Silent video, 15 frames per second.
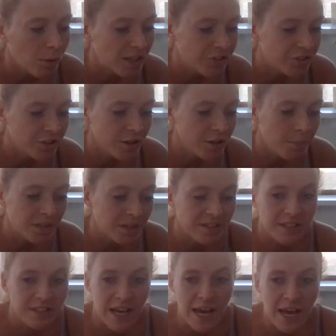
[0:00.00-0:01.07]
Question number
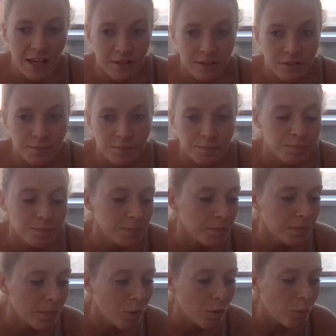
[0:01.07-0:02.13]
6.
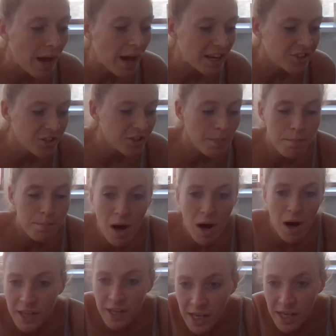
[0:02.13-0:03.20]
Where should
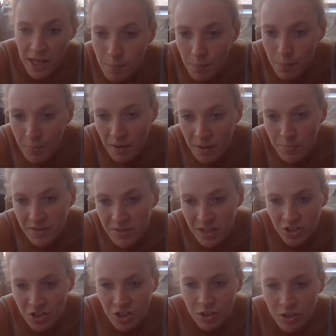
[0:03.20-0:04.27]
a muck heap be
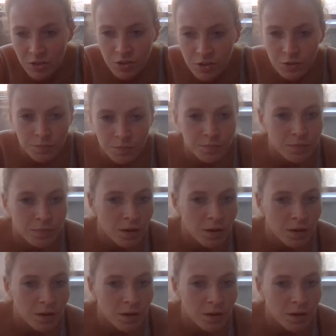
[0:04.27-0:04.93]
positioned?